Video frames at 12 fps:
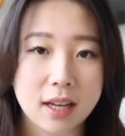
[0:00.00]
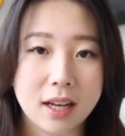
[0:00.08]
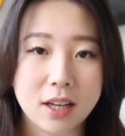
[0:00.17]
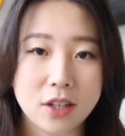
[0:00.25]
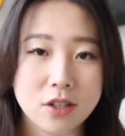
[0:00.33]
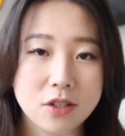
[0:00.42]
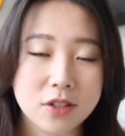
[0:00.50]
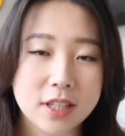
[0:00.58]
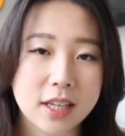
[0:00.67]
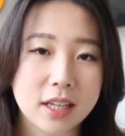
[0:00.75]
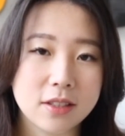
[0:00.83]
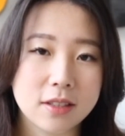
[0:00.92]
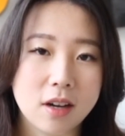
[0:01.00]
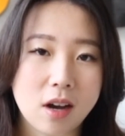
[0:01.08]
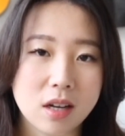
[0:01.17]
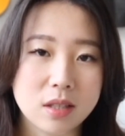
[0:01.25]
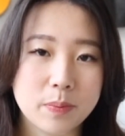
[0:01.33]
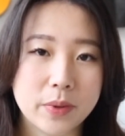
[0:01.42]
I usually get to the
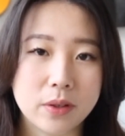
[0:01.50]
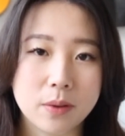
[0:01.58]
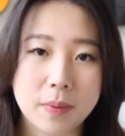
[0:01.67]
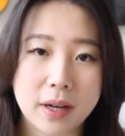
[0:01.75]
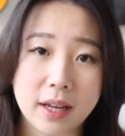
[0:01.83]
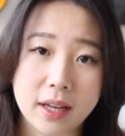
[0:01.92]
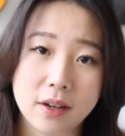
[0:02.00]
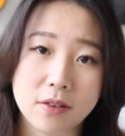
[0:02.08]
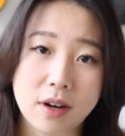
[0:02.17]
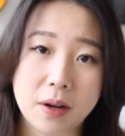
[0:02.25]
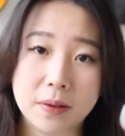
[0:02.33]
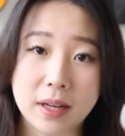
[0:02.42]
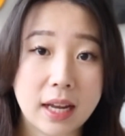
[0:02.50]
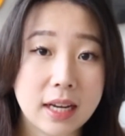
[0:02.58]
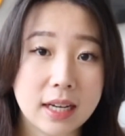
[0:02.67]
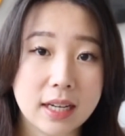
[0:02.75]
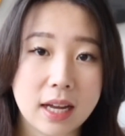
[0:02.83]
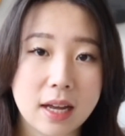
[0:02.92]
hospital by around
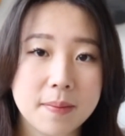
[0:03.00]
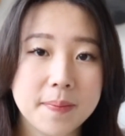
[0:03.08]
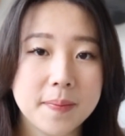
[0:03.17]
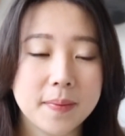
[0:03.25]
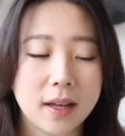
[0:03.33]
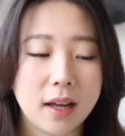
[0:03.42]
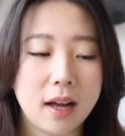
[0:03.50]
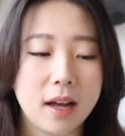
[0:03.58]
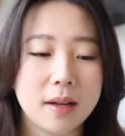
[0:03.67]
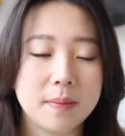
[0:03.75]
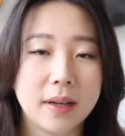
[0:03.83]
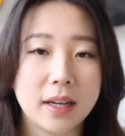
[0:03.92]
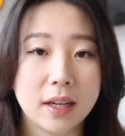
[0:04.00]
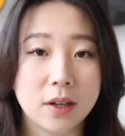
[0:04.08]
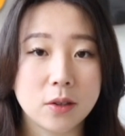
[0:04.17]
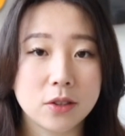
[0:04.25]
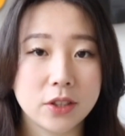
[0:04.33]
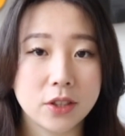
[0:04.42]
8 a.m. And I
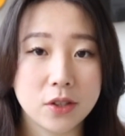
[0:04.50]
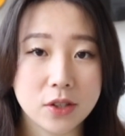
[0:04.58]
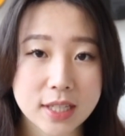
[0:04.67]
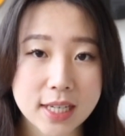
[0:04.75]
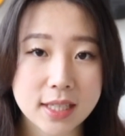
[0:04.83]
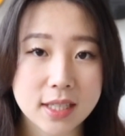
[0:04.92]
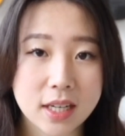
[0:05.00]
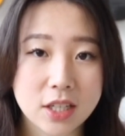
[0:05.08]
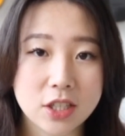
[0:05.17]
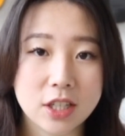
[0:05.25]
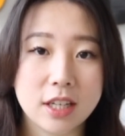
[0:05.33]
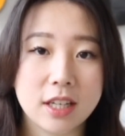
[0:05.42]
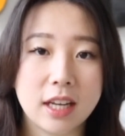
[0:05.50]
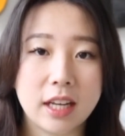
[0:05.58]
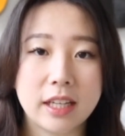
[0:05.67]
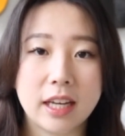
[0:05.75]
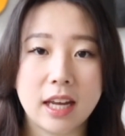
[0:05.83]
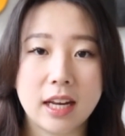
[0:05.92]
go to the nursing station
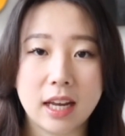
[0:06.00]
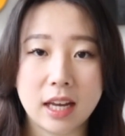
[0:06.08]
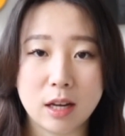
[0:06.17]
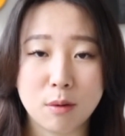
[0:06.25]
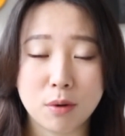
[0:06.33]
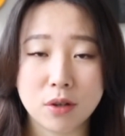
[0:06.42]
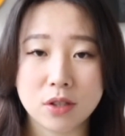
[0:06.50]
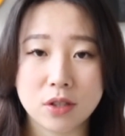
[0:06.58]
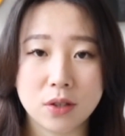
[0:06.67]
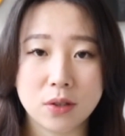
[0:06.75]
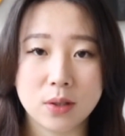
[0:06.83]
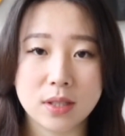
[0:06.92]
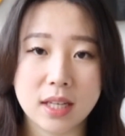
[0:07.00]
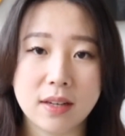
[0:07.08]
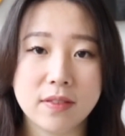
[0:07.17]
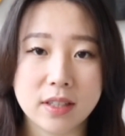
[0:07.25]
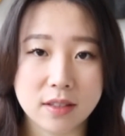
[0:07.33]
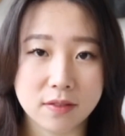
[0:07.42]
and get a personal
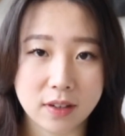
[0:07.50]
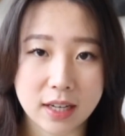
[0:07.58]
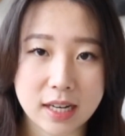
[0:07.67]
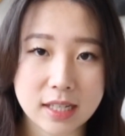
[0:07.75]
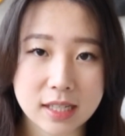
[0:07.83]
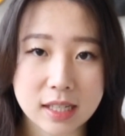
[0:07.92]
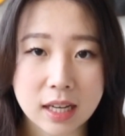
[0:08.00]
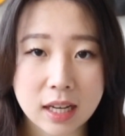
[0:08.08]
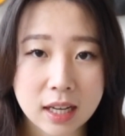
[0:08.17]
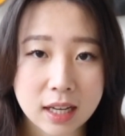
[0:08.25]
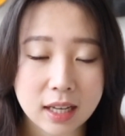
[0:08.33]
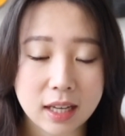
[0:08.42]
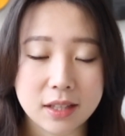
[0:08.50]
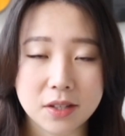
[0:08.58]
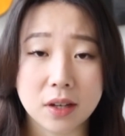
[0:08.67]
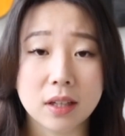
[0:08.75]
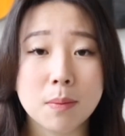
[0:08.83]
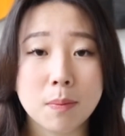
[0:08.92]
safety device. It's
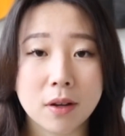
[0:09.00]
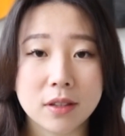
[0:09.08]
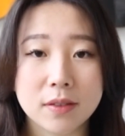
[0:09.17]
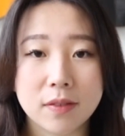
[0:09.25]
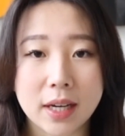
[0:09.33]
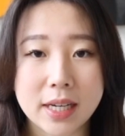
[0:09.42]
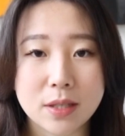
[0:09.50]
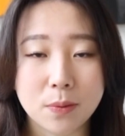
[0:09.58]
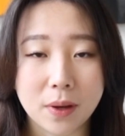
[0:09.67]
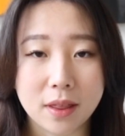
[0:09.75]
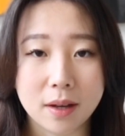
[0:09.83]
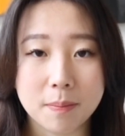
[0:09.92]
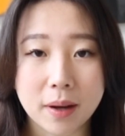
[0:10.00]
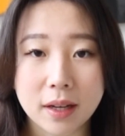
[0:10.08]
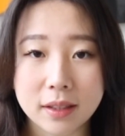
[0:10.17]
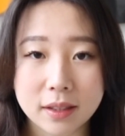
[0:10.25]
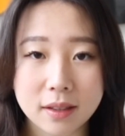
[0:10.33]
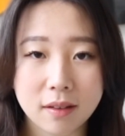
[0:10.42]
a clip-on device with a
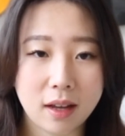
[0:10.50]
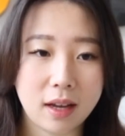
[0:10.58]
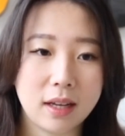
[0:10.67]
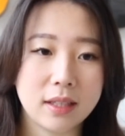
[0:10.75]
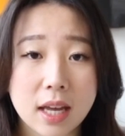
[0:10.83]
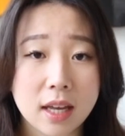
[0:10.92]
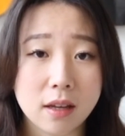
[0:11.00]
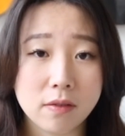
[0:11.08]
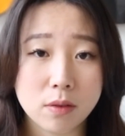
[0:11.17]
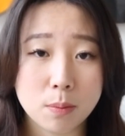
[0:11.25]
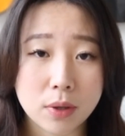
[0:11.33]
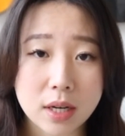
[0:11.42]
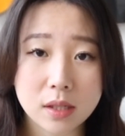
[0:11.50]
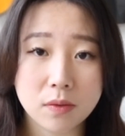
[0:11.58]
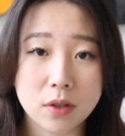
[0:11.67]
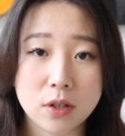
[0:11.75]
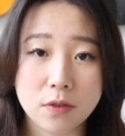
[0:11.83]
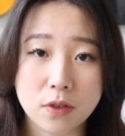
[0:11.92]
button that if you press
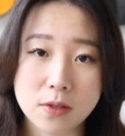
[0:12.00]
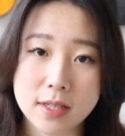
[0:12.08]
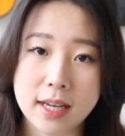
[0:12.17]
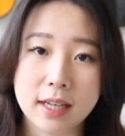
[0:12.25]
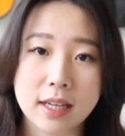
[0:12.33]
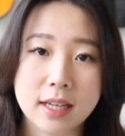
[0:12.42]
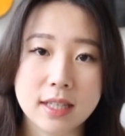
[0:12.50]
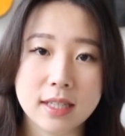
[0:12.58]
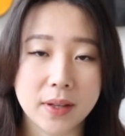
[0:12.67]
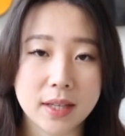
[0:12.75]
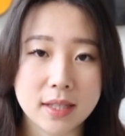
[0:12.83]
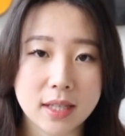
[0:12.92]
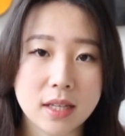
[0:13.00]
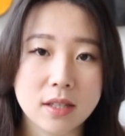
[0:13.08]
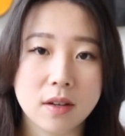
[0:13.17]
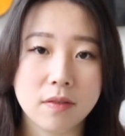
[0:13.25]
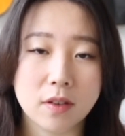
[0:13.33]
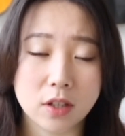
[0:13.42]
for a few seconds, it sets
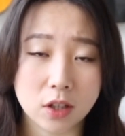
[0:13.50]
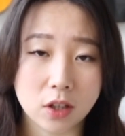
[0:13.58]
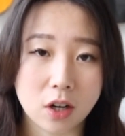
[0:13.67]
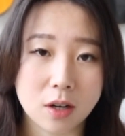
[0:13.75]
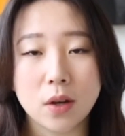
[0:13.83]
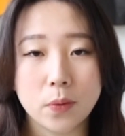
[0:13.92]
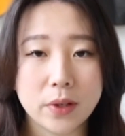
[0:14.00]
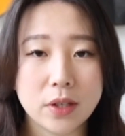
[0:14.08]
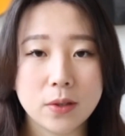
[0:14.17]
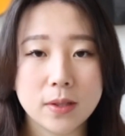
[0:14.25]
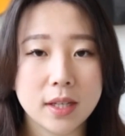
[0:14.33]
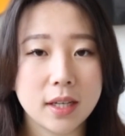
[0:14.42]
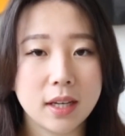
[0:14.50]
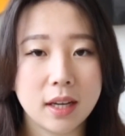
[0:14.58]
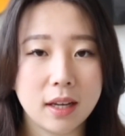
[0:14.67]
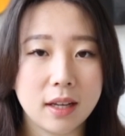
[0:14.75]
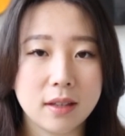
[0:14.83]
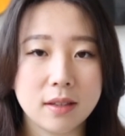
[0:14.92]
off an alarm. We use it
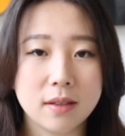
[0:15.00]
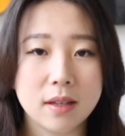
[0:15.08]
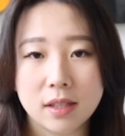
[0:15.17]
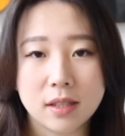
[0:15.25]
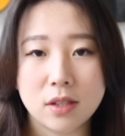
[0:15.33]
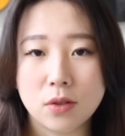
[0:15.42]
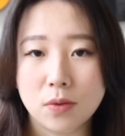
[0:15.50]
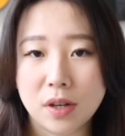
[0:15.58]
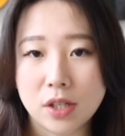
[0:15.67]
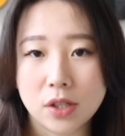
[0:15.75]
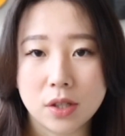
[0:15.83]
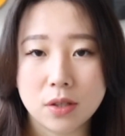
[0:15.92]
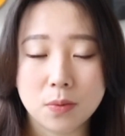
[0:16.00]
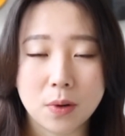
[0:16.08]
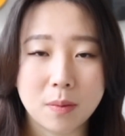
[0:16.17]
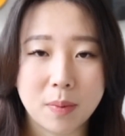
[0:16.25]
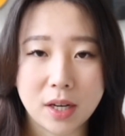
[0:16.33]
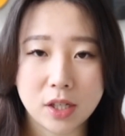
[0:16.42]
in situations
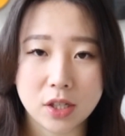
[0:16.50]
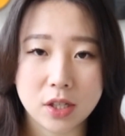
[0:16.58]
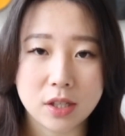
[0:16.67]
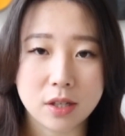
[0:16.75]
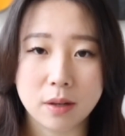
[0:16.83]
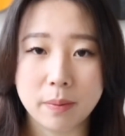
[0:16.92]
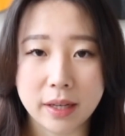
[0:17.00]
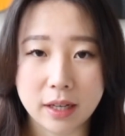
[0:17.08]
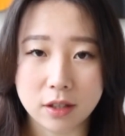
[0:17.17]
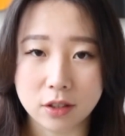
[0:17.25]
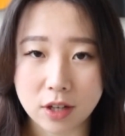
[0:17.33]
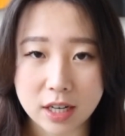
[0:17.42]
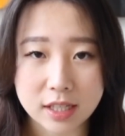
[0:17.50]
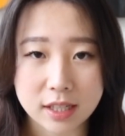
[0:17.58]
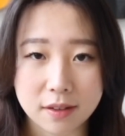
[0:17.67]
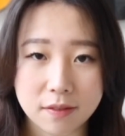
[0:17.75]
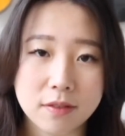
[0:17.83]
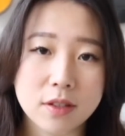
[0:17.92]
where patients are being
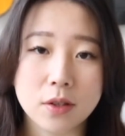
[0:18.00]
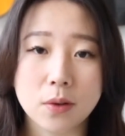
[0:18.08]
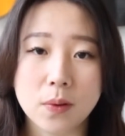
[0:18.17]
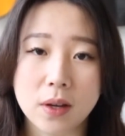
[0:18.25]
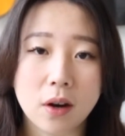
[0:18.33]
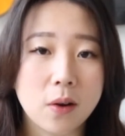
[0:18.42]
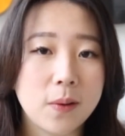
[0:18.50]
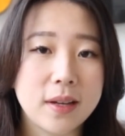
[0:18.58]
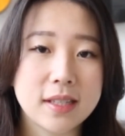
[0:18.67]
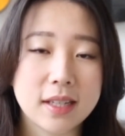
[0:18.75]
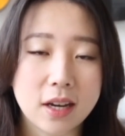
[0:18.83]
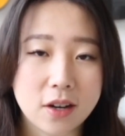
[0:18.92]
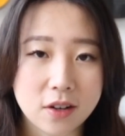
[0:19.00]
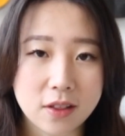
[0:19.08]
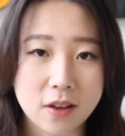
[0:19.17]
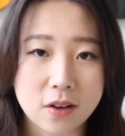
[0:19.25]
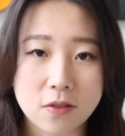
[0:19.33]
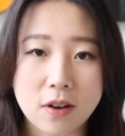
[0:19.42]
aggressive. So we always carry
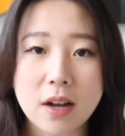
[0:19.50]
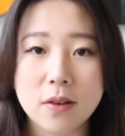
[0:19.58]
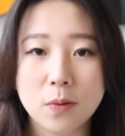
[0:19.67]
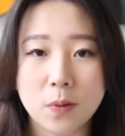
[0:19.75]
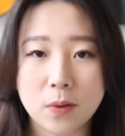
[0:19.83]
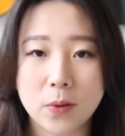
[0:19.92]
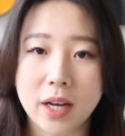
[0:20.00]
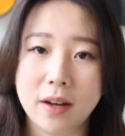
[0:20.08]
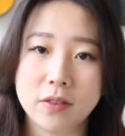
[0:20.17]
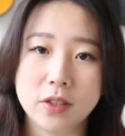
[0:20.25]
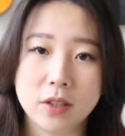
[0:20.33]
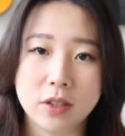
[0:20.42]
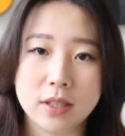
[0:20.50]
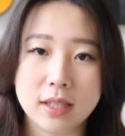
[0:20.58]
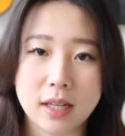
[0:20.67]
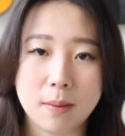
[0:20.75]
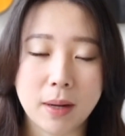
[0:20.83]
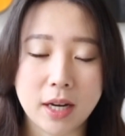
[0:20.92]
that around when we have to
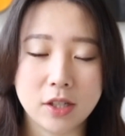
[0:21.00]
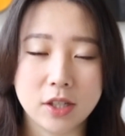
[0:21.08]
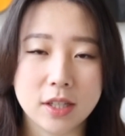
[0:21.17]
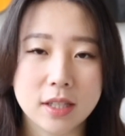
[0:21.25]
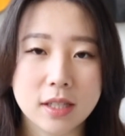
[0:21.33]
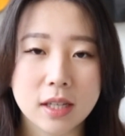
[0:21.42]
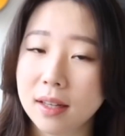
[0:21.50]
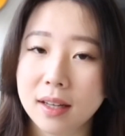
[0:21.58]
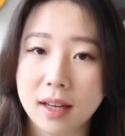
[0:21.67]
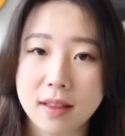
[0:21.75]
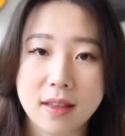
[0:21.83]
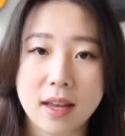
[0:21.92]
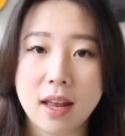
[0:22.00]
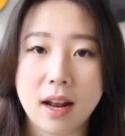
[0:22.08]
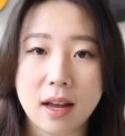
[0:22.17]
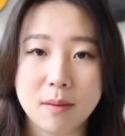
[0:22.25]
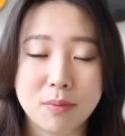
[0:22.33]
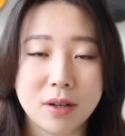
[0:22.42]
see patients. And then
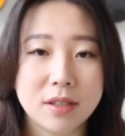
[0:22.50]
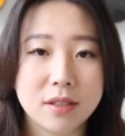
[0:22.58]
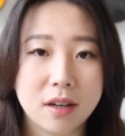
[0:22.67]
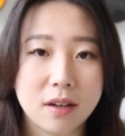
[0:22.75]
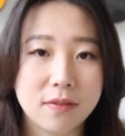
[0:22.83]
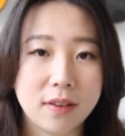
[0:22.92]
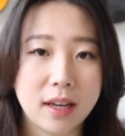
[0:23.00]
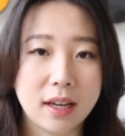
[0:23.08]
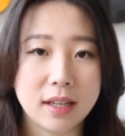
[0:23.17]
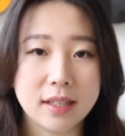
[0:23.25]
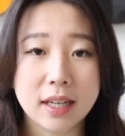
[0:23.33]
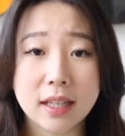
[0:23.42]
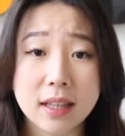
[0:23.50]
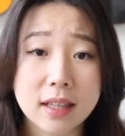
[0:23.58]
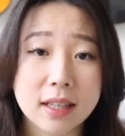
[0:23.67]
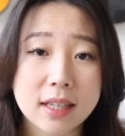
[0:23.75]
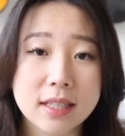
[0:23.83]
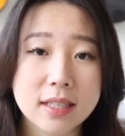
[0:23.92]
I print off a daily
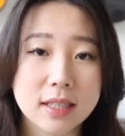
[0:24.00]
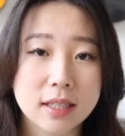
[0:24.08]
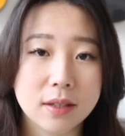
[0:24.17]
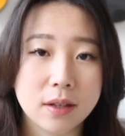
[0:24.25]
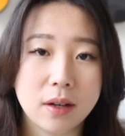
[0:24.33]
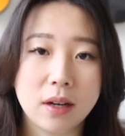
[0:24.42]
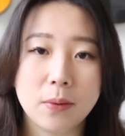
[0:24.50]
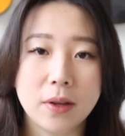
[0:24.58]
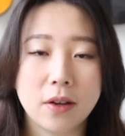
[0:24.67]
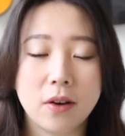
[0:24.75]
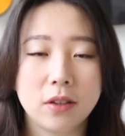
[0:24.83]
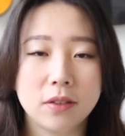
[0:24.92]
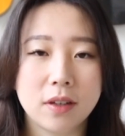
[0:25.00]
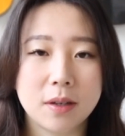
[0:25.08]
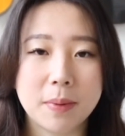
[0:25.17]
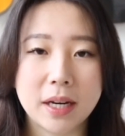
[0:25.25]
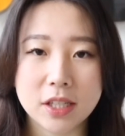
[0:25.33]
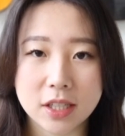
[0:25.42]
list with all of our
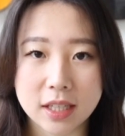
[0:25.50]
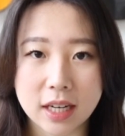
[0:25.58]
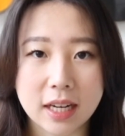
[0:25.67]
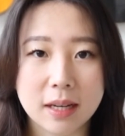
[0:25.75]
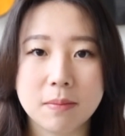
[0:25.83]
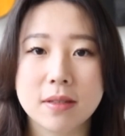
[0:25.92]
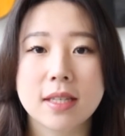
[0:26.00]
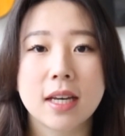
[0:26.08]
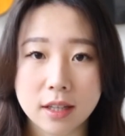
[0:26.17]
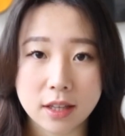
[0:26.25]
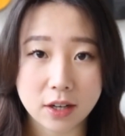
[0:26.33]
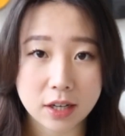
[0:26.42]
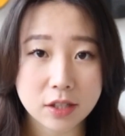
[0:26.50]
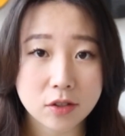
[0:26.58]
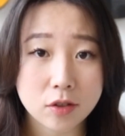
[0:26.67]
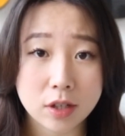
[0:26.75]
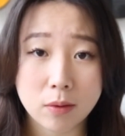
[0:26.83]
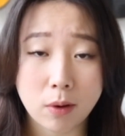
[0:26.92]
patient names, their
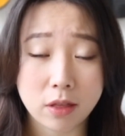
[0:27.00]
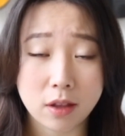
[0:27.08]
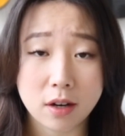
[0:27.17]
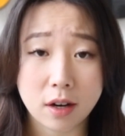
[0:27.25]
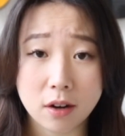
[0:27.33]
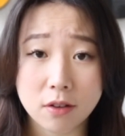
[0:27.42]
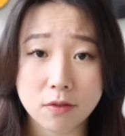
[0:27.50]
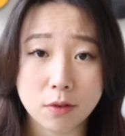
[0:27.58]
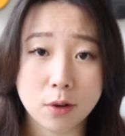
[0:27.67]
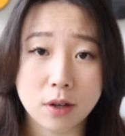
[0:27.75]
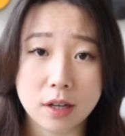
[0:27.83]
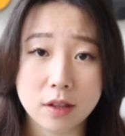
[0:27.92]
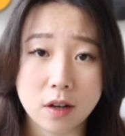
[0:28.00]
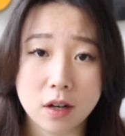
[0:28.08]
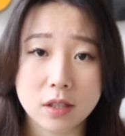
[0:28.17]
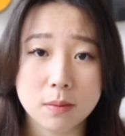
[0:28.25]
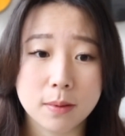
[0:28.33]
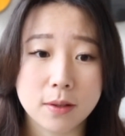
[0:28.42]
history, what they're here for in the
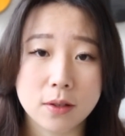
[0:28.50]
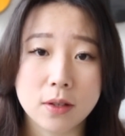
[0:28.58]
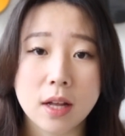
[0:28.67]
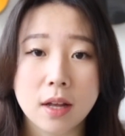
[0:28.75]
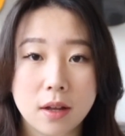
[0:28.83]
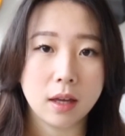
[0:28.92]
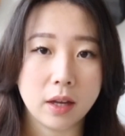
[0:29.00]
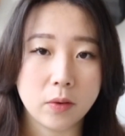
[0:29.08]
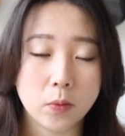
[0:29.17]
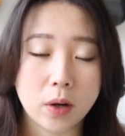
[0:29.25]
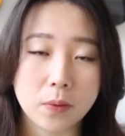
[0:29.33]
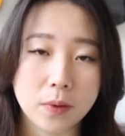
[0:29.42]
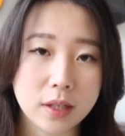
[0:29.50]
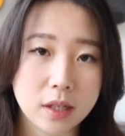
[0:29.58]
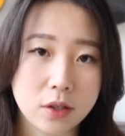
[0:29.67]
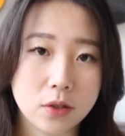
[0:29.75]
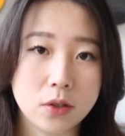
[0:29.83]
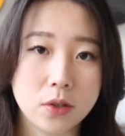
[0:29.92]
hospital, and what we
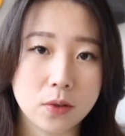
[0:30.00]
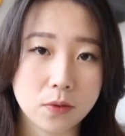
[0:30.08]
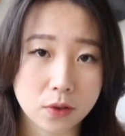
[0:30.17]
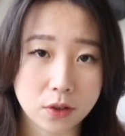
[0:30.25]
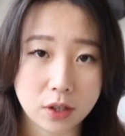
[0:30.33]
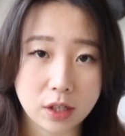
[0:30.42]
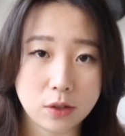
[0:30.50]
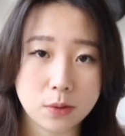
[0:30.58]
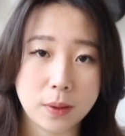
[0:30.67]
need to do for each